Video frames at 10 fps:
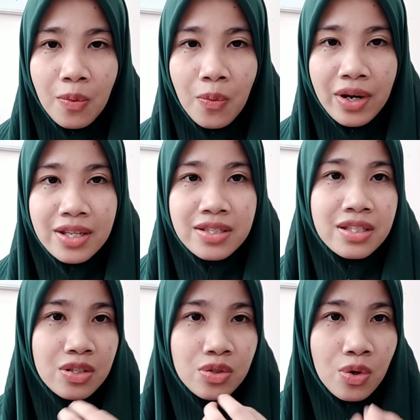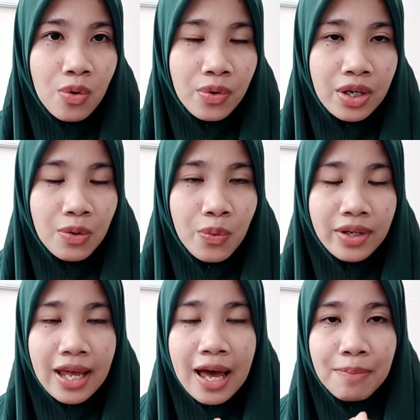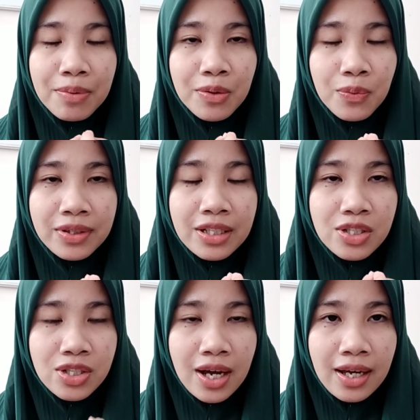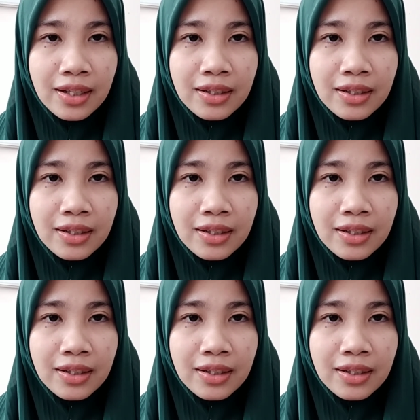what is the story, what happened with the child